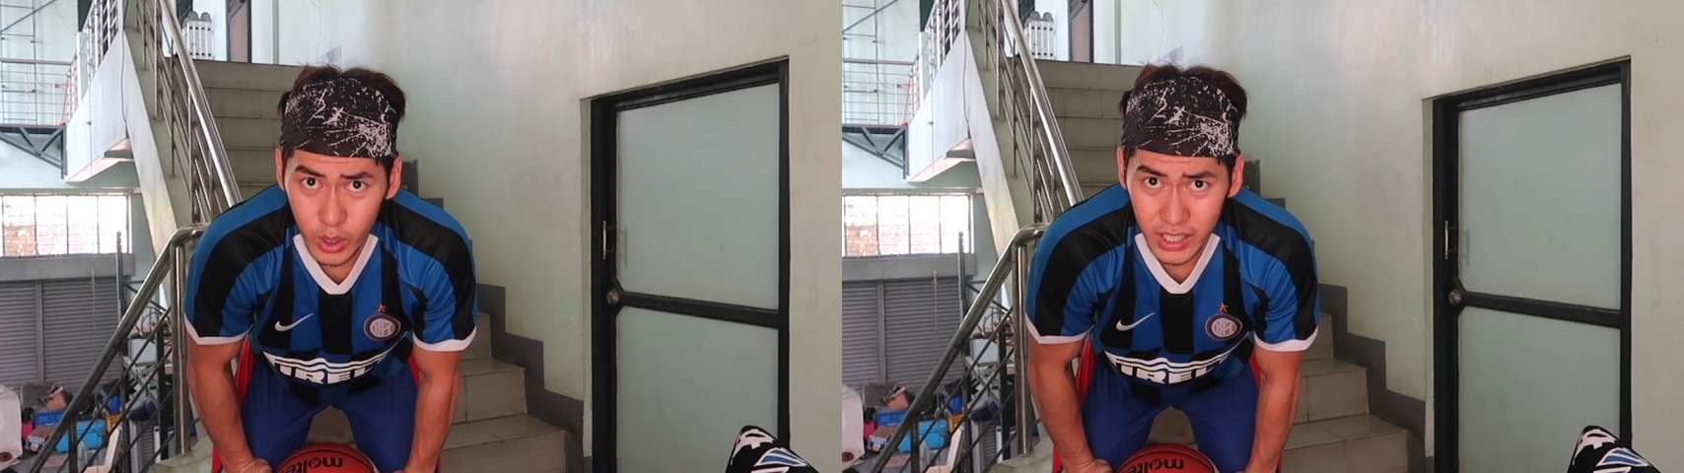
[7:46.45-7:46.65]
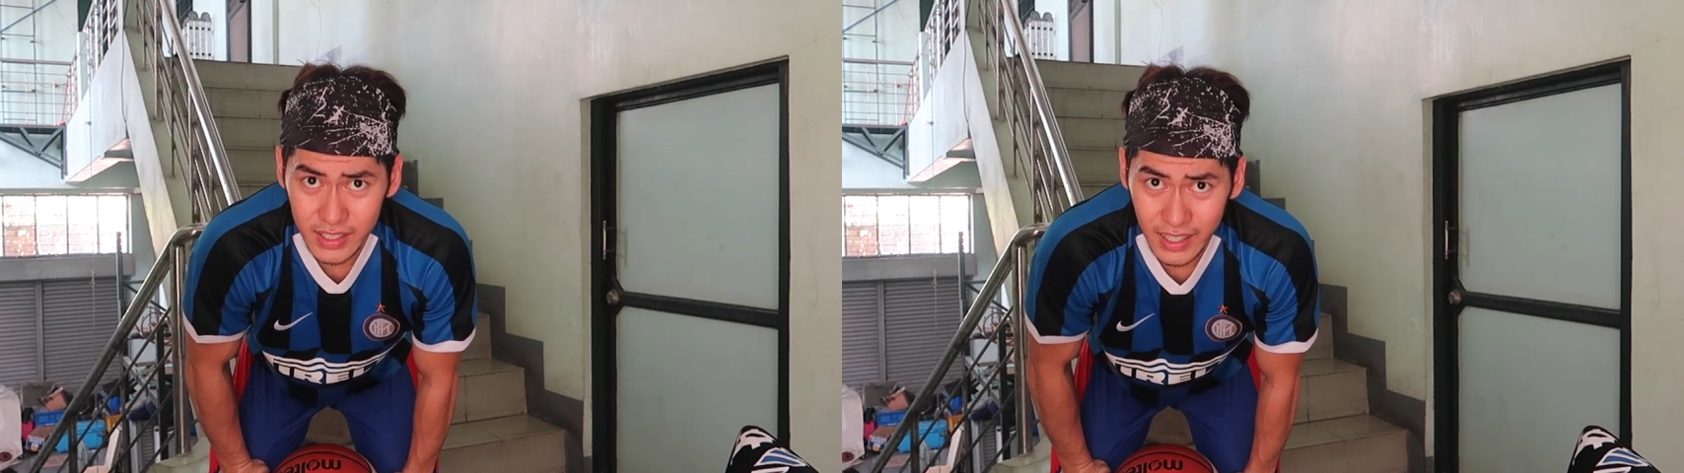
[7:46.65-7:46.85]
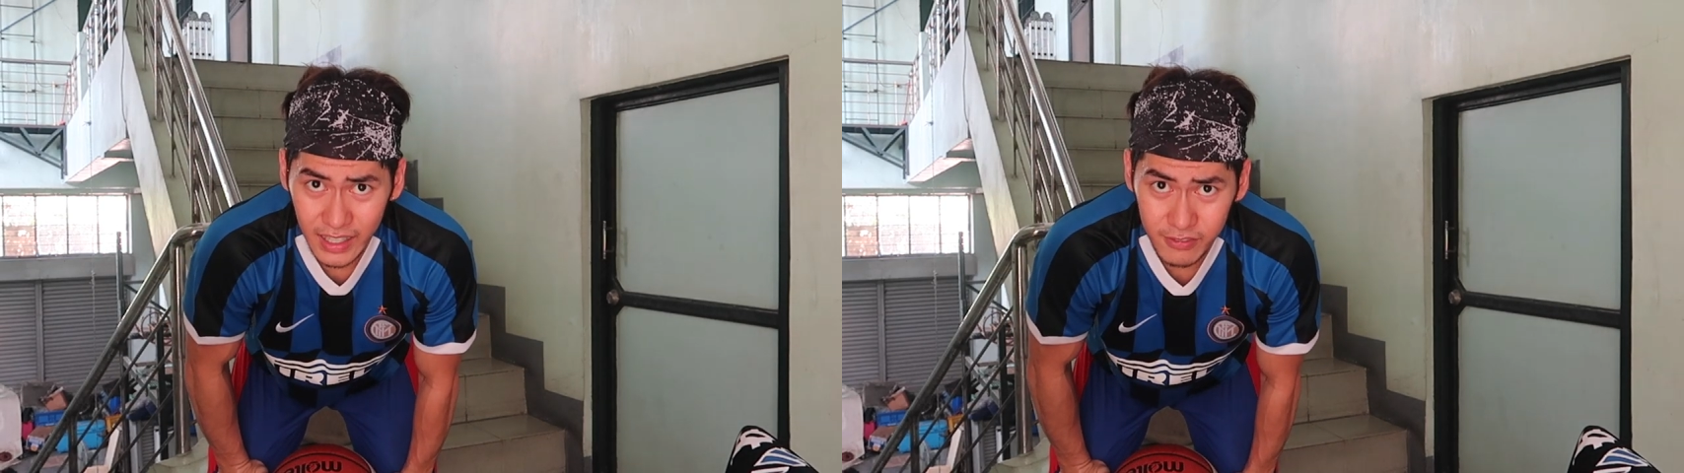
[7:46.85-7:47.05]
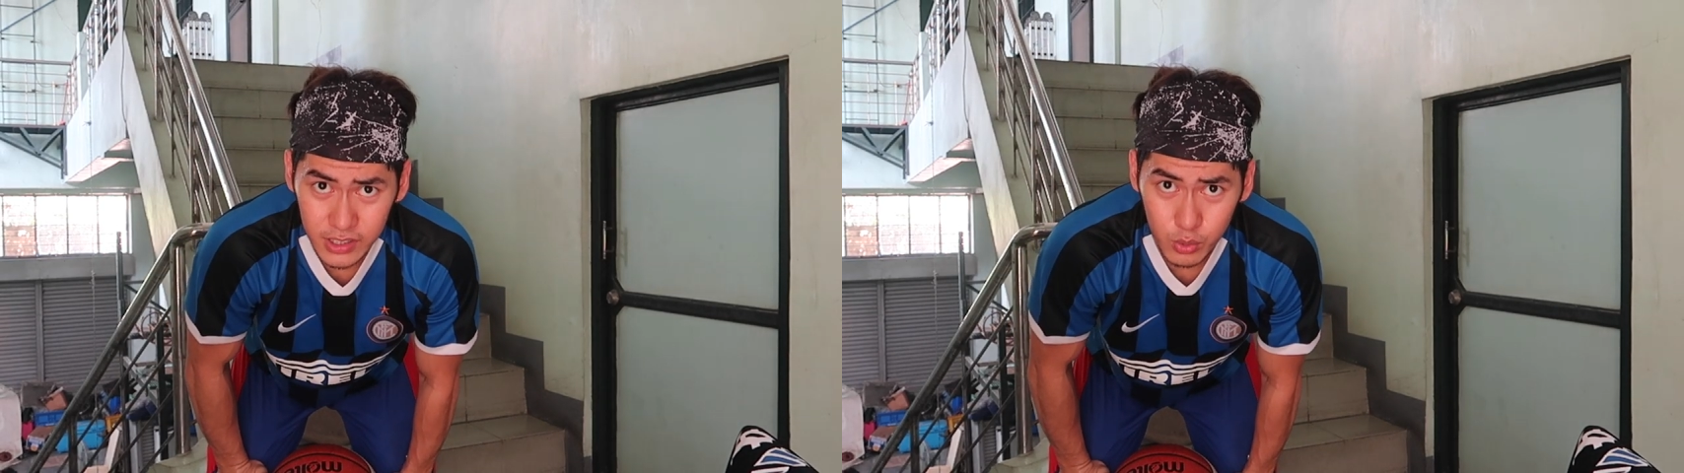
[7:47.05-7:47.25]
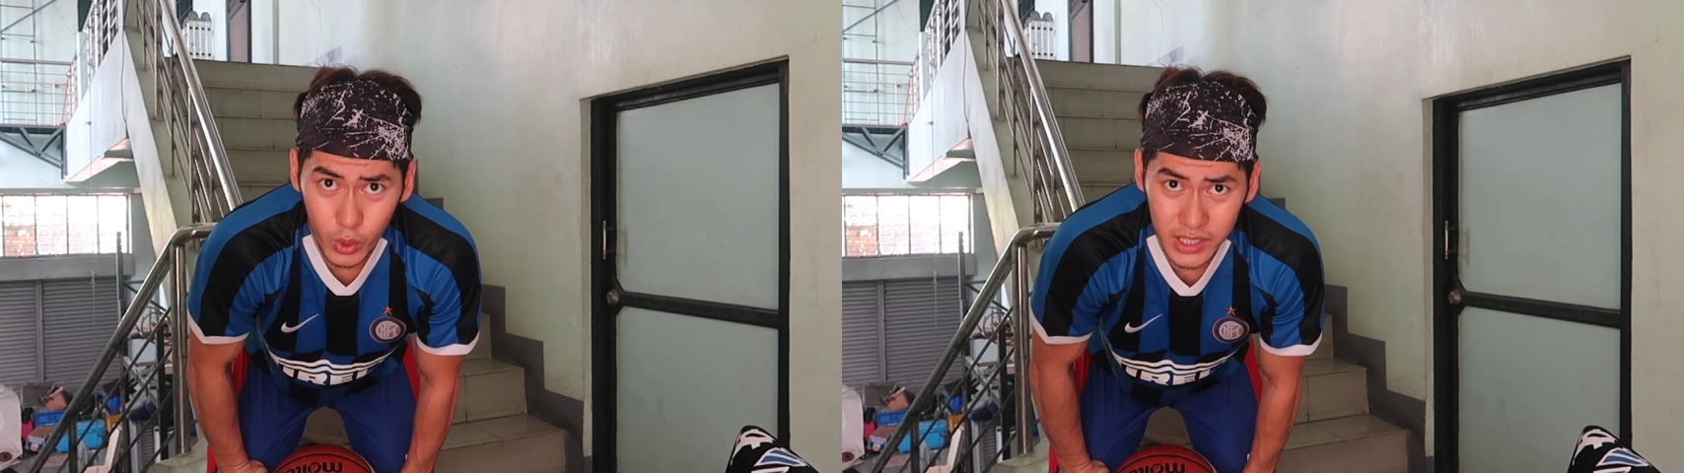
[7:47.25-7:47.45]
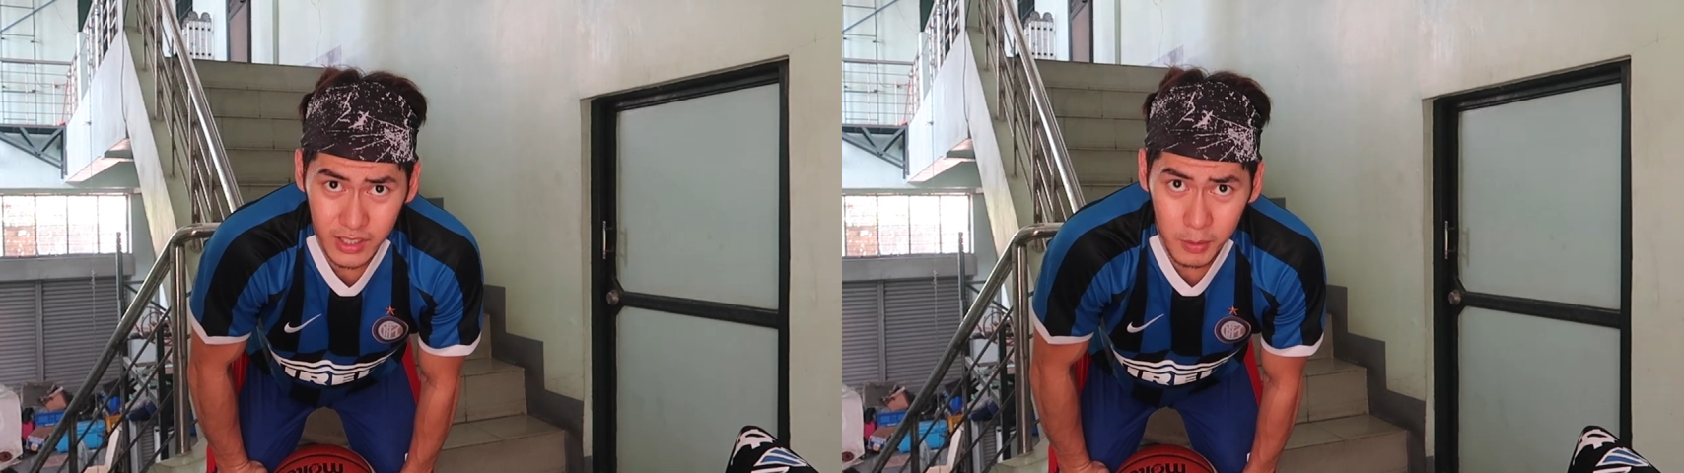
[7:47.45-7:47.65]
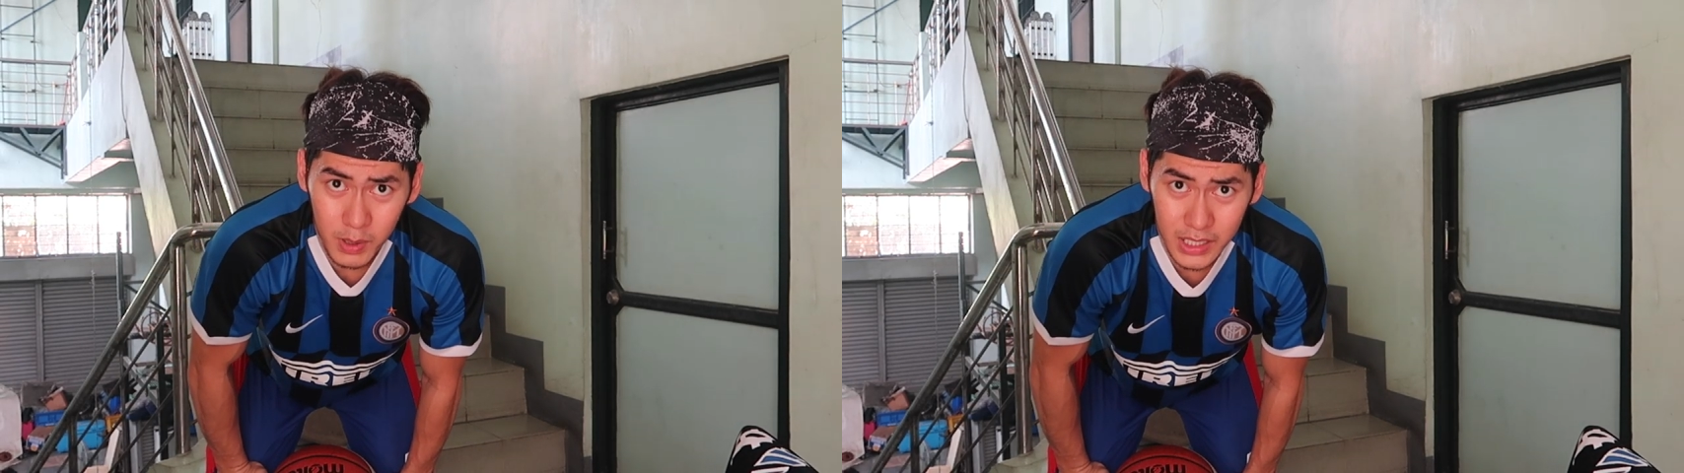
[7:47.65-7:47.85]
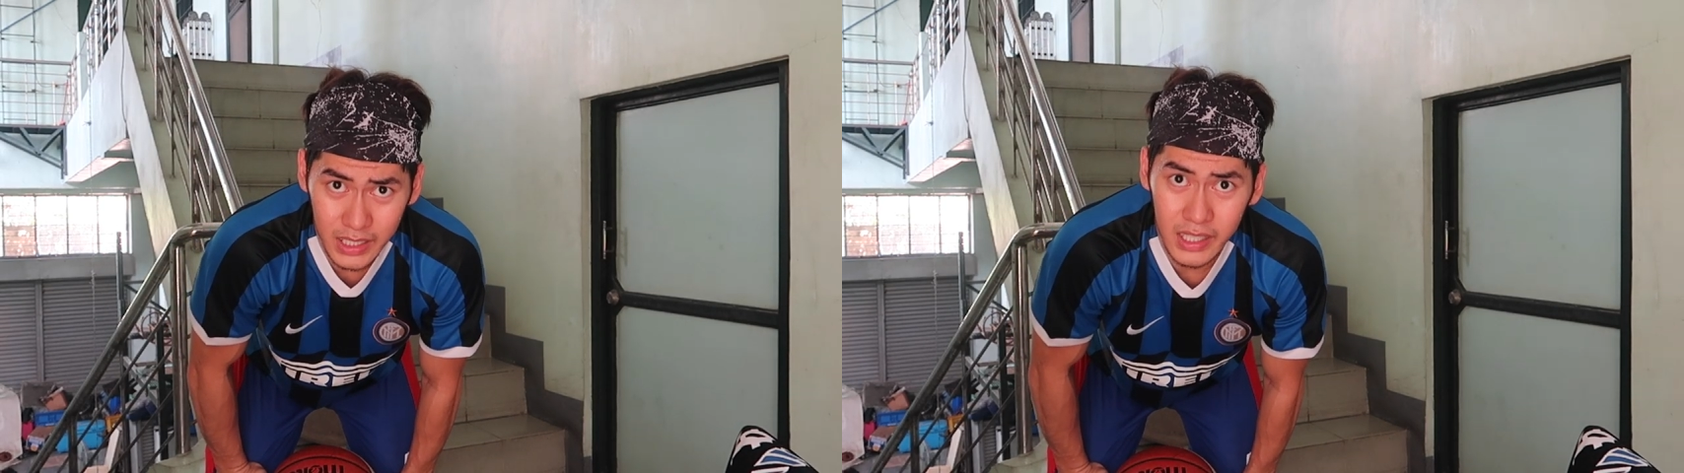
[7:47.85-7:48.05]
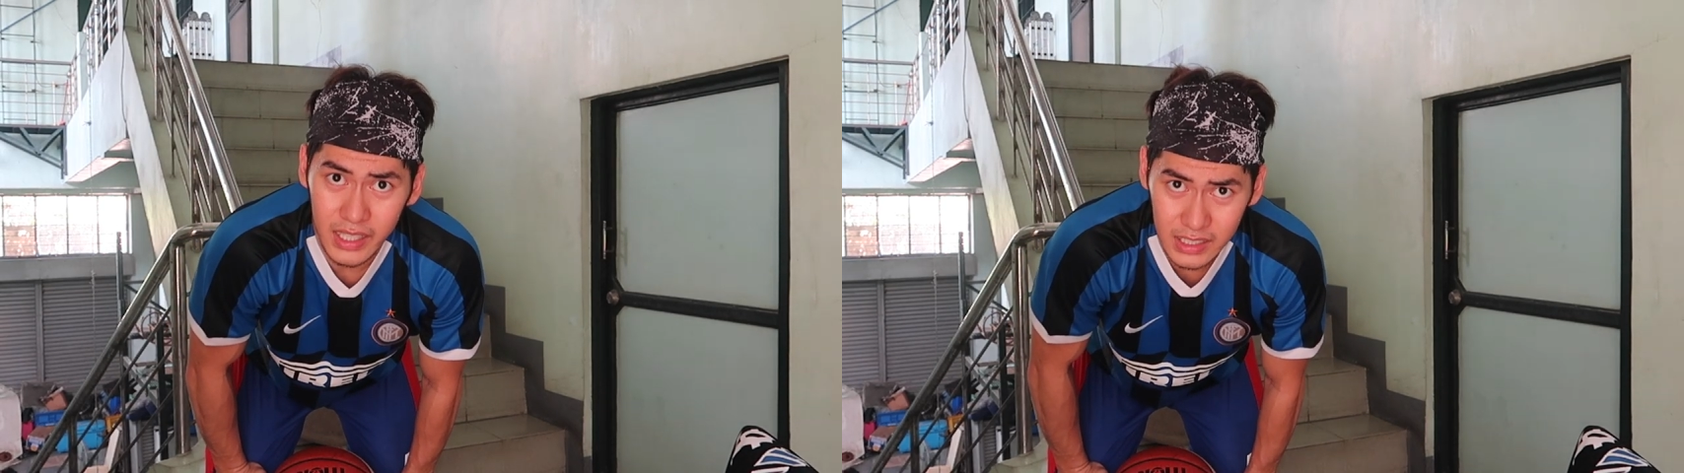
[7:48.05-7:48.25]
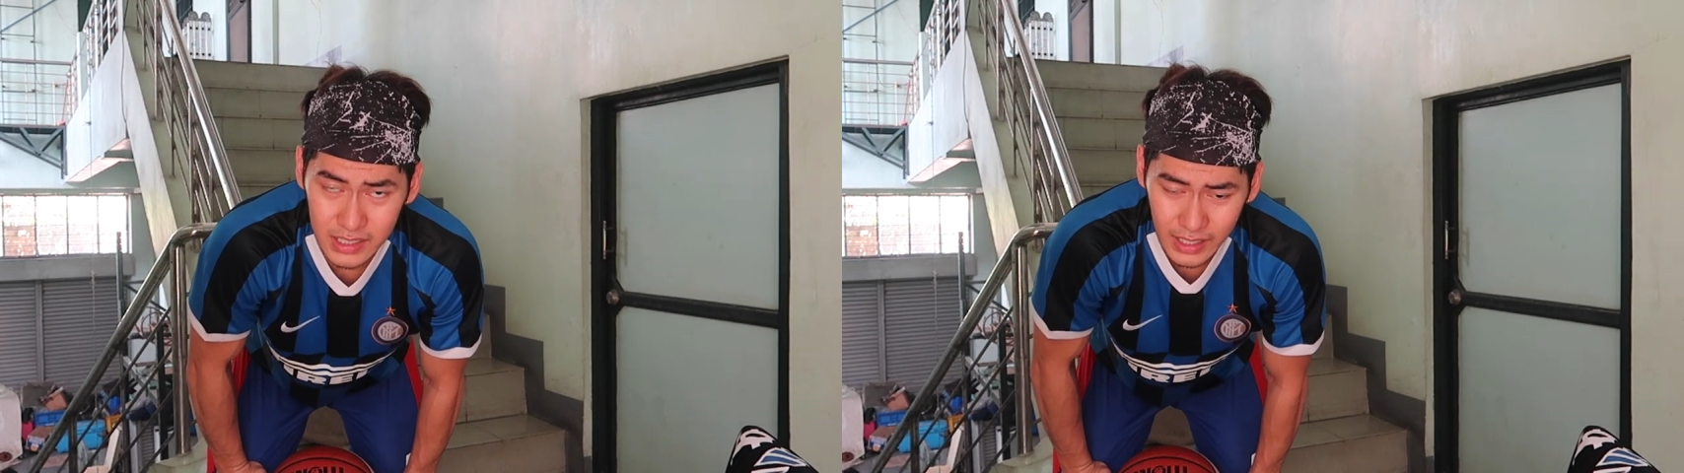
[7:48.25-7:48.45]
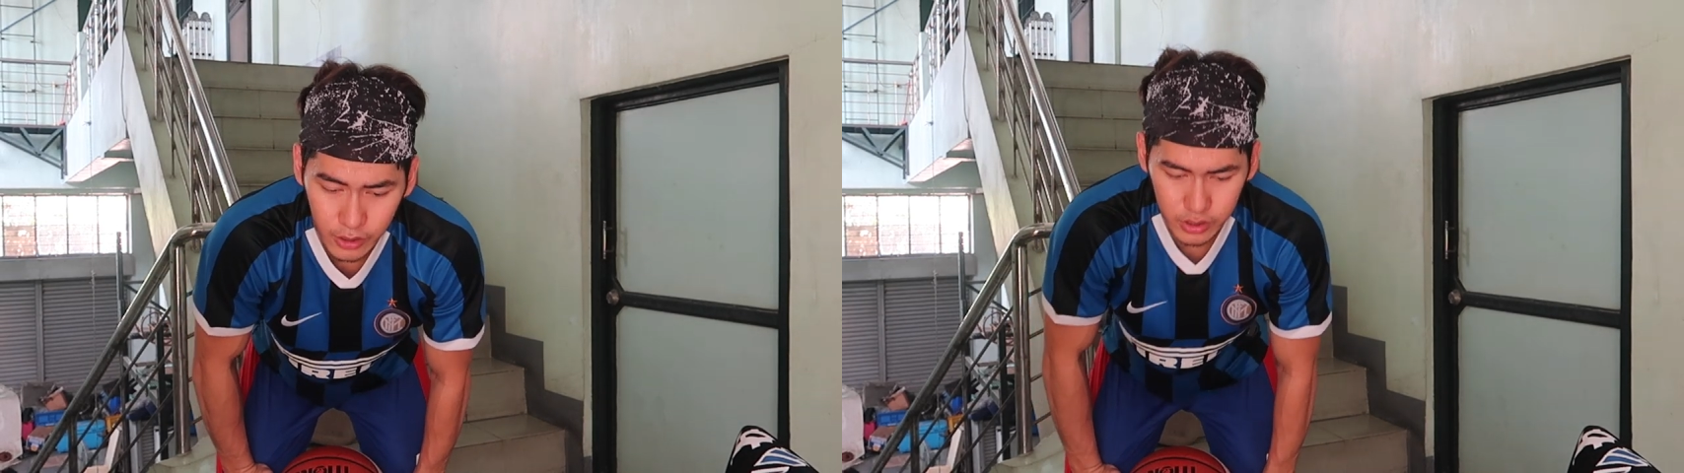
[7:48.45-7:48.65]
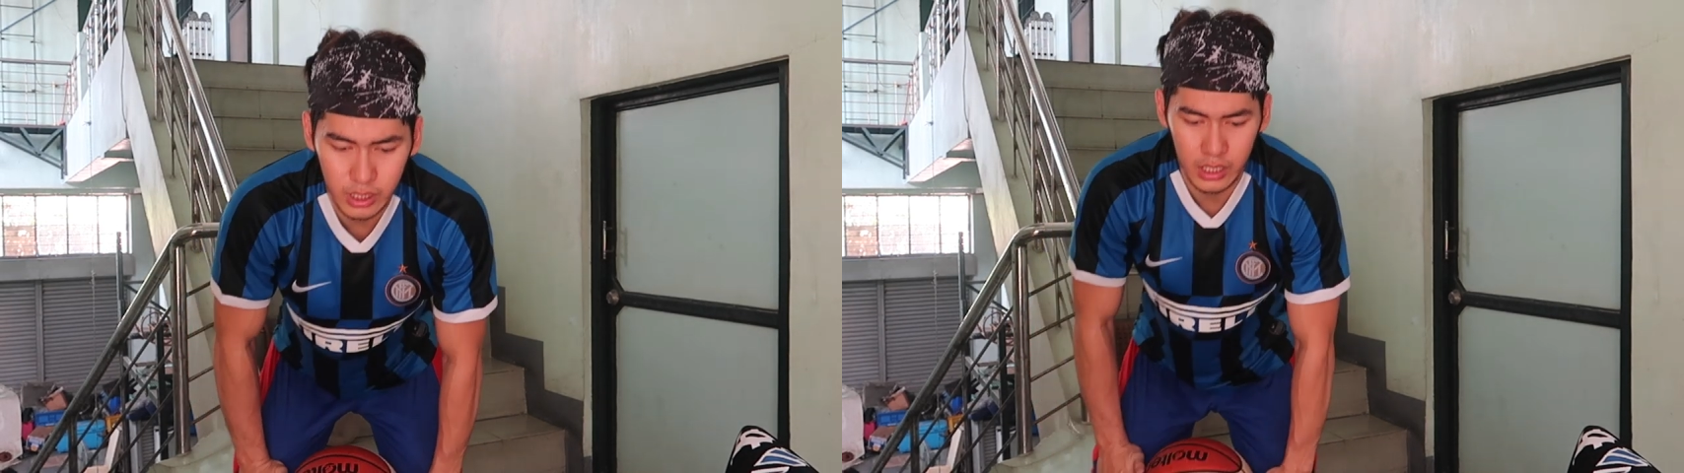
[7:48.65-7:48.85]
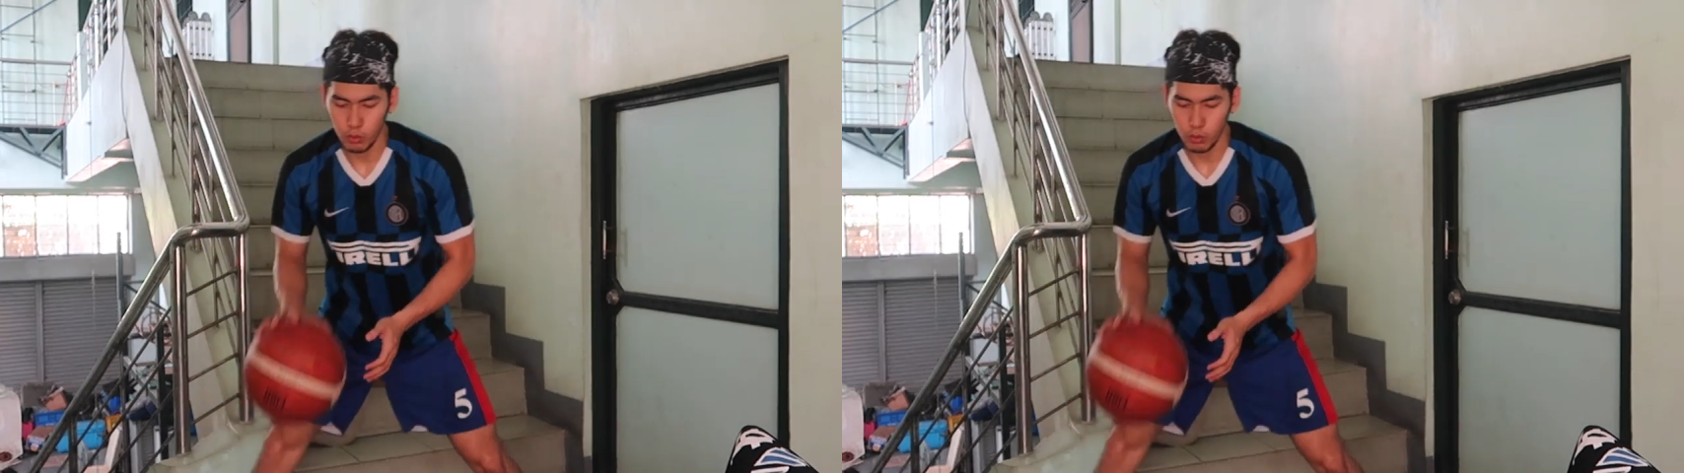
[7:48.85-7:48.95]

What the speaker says: we're gonna have is one dribble in and out.